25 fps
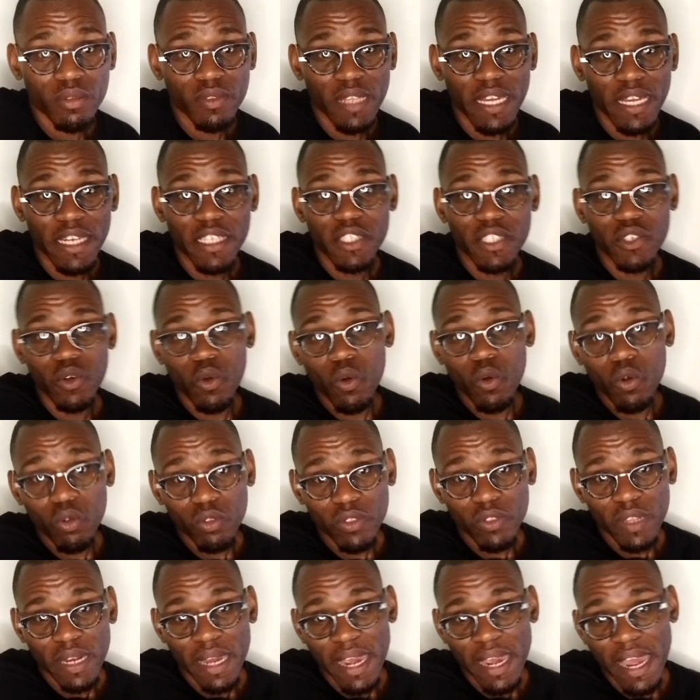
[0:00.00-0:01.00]
that is all
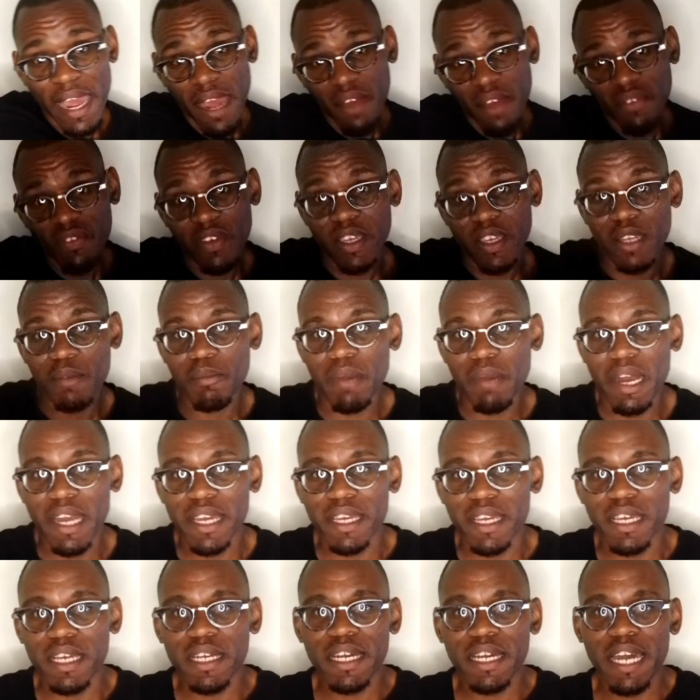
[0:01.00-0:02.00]
that I have in
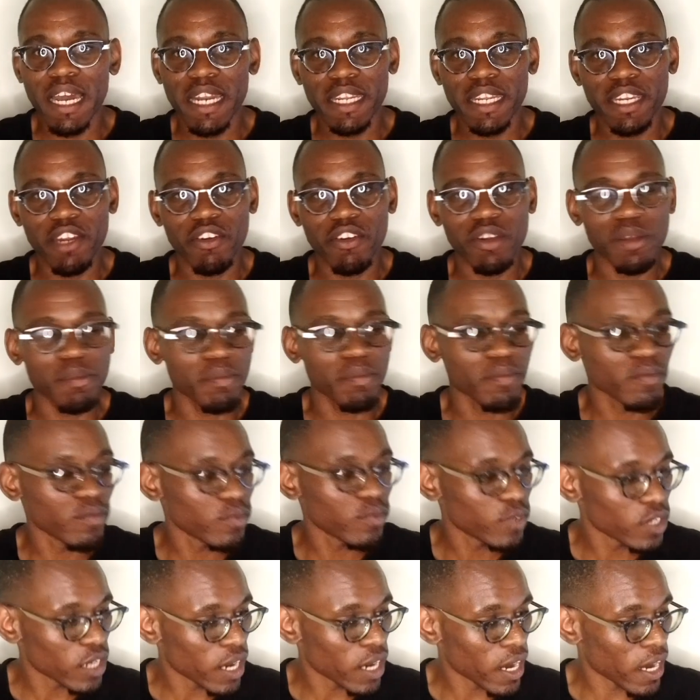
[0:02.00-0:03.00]
my culinary
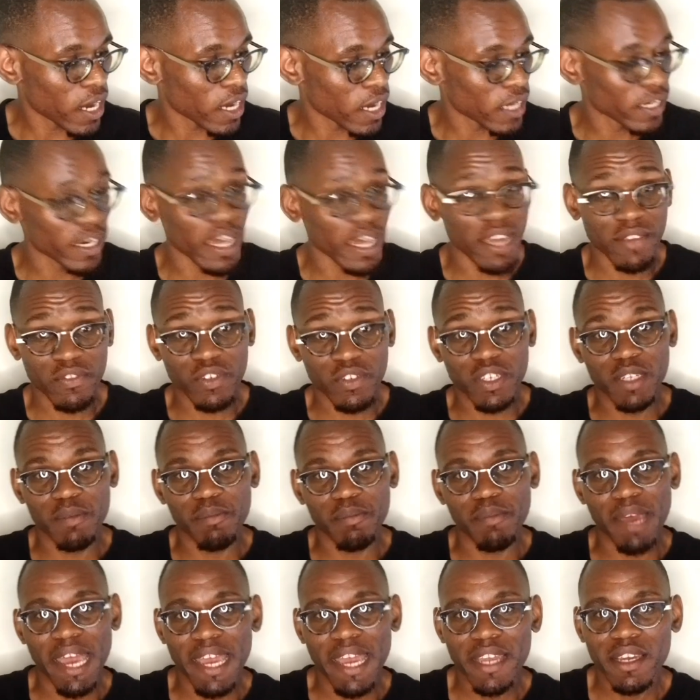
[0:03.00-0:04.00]
knife
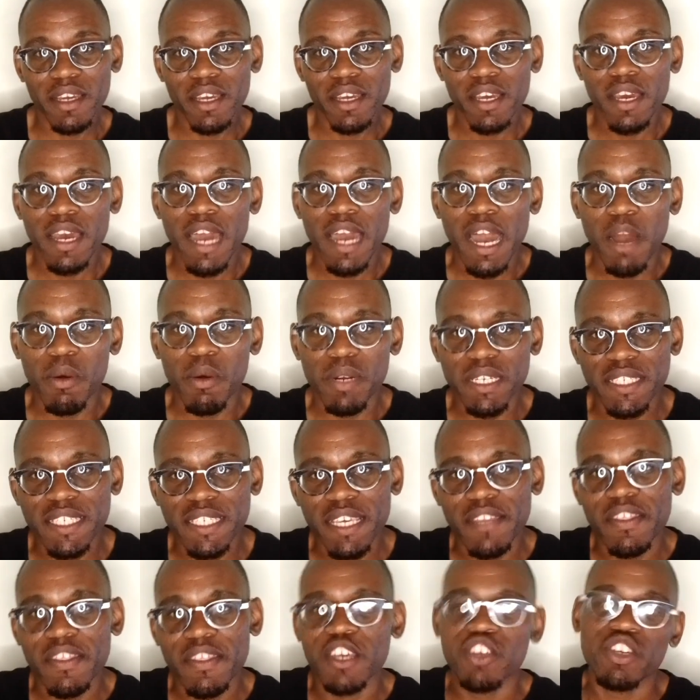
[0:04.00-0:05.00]
kit bag. I want to
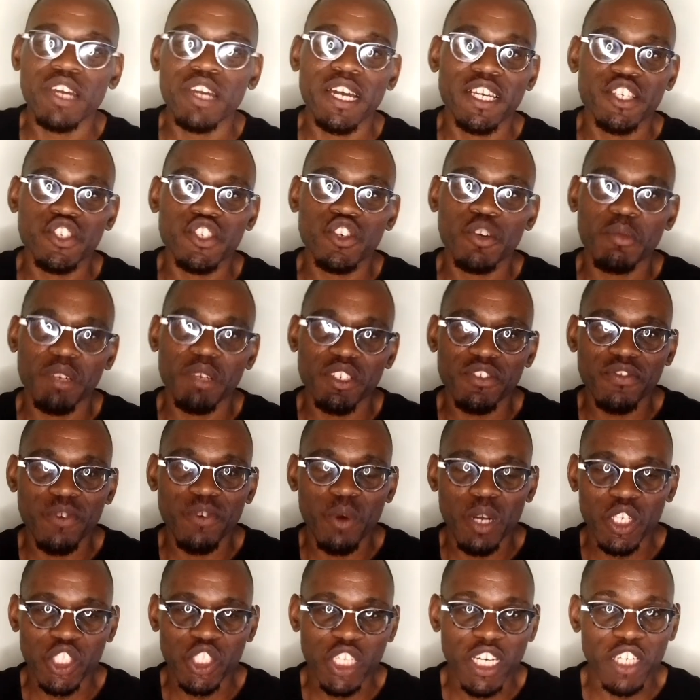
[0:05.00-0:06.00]
say thank you guys so much
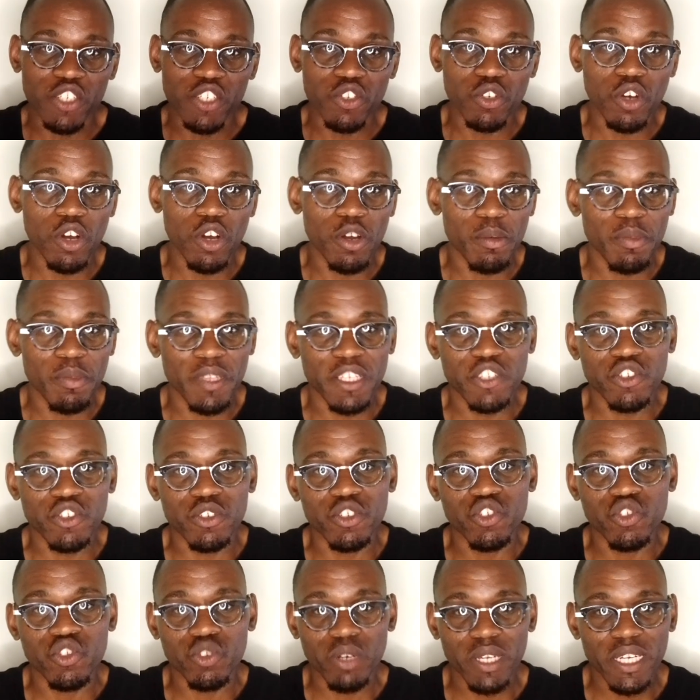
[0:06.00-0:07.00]
for watching. I do hope that you
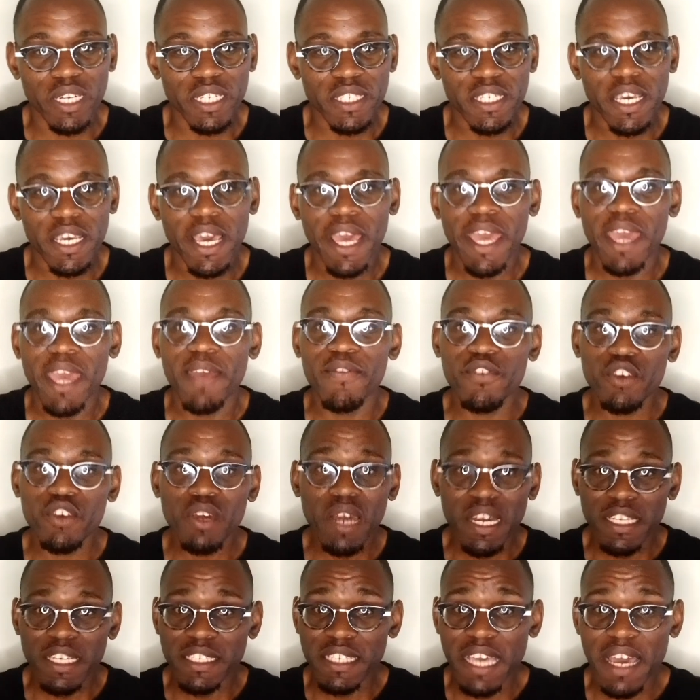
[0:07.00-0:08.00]
enjoyed it. If you
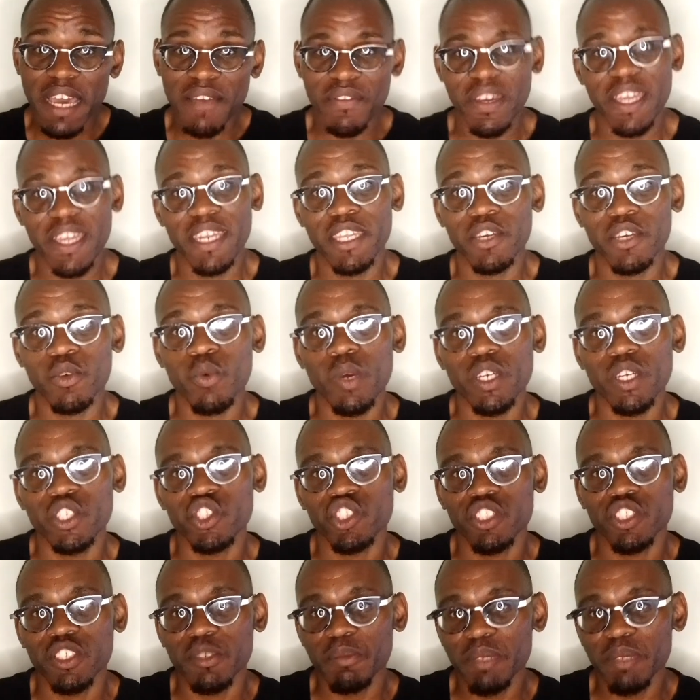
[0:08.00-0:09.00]
guys have any
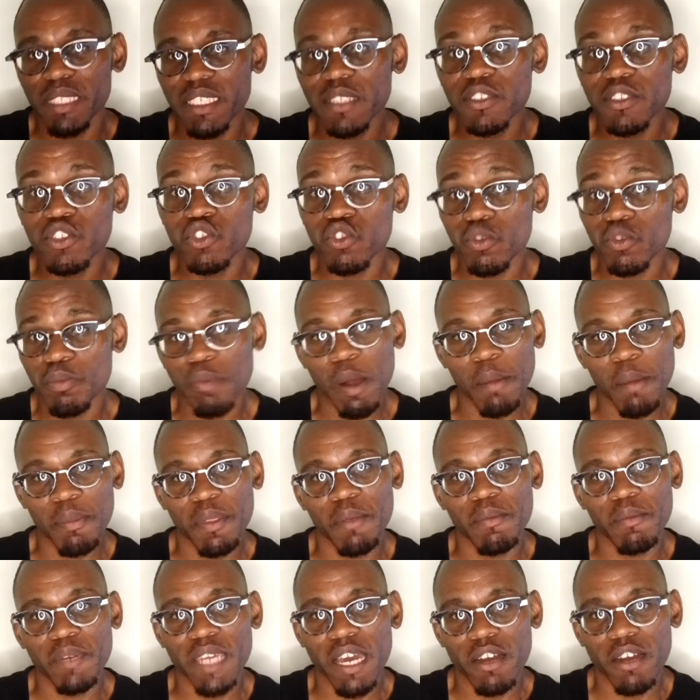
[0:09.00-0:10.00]
questions, please do pop
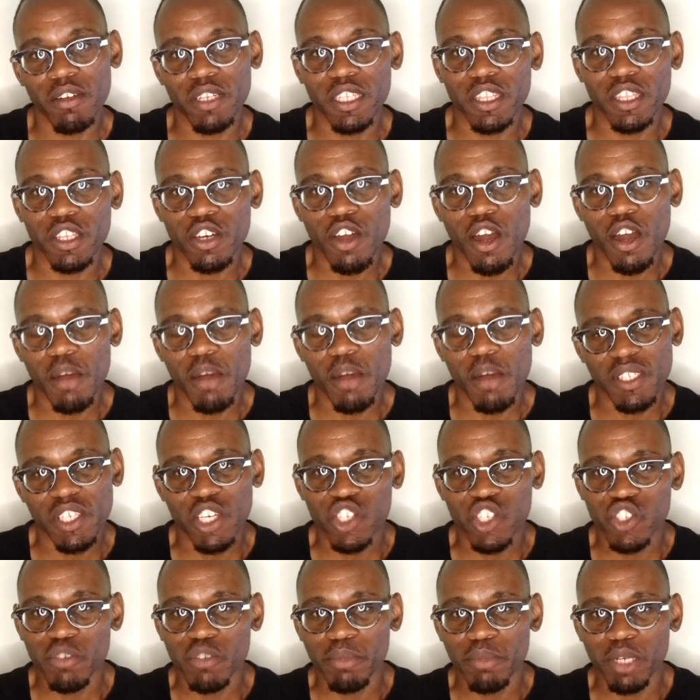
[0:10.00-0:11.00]
them down in the comment
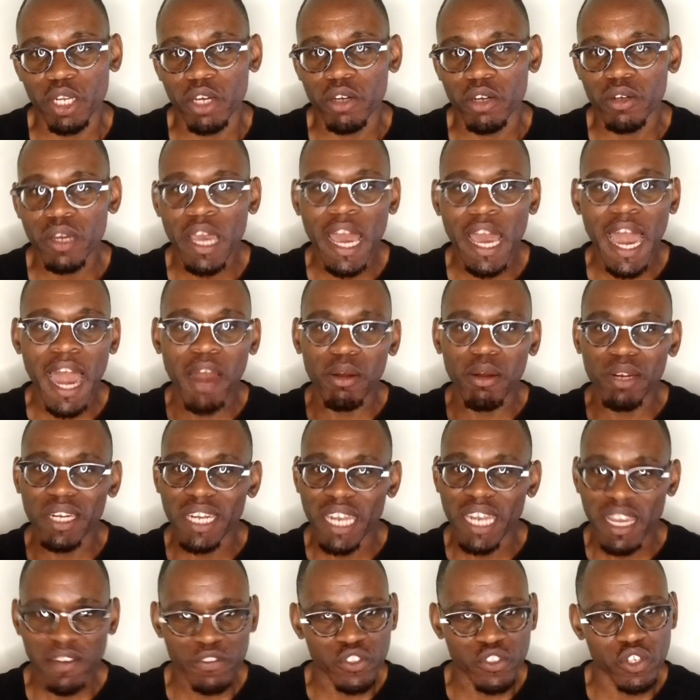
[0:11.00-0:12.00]
section below. I would
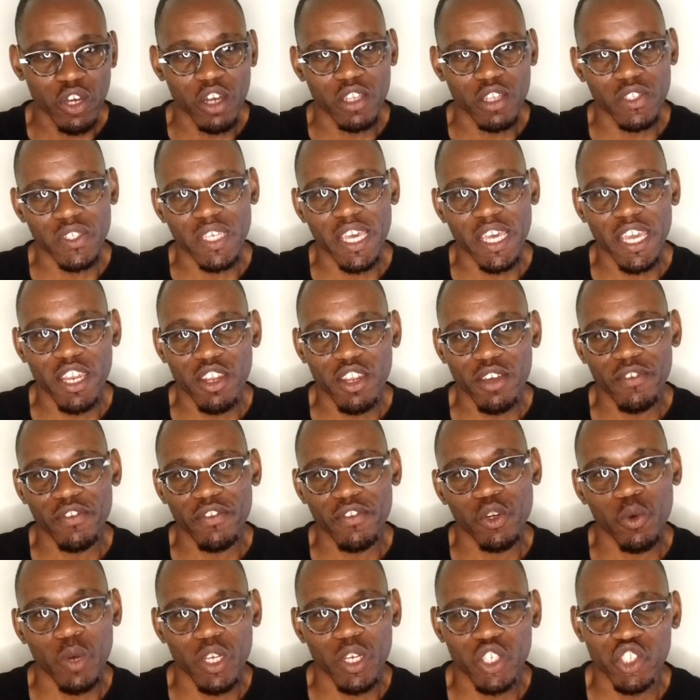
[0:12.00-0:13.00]
love to answer any of
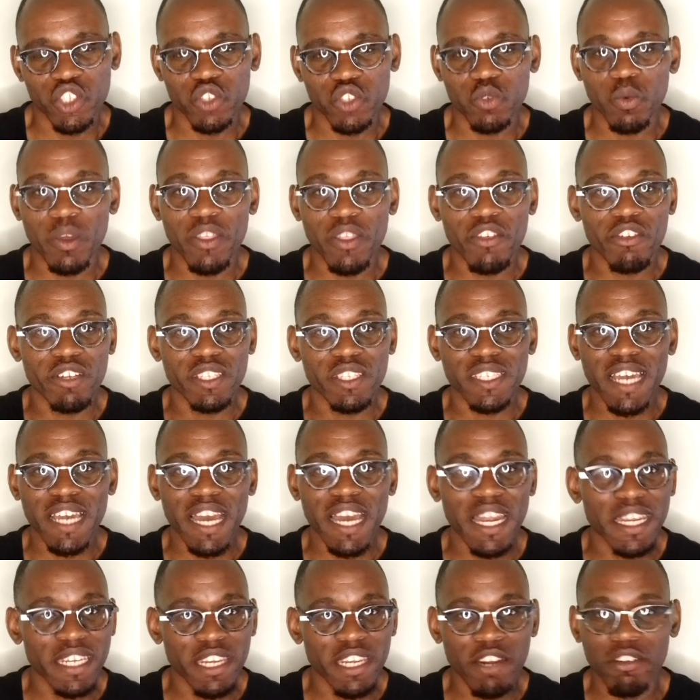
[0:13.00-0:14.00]
your questions, whether it's
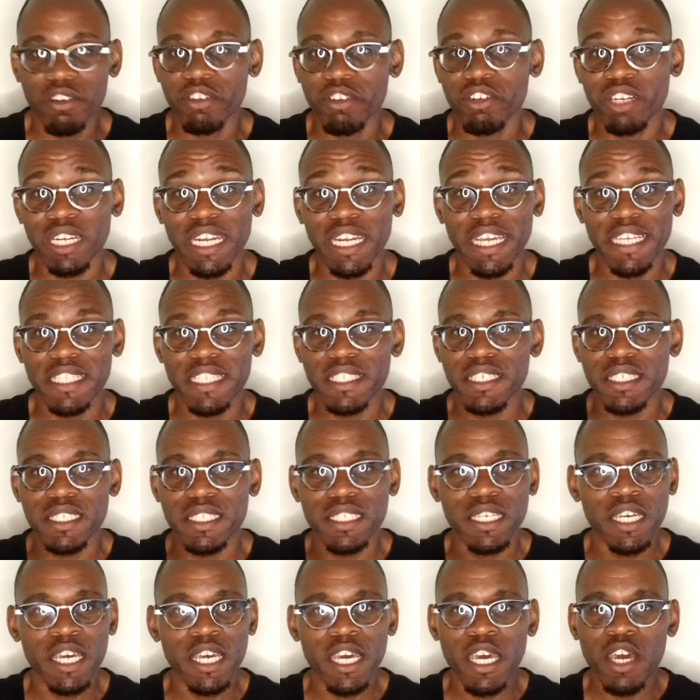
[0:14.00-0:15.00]
culinary related,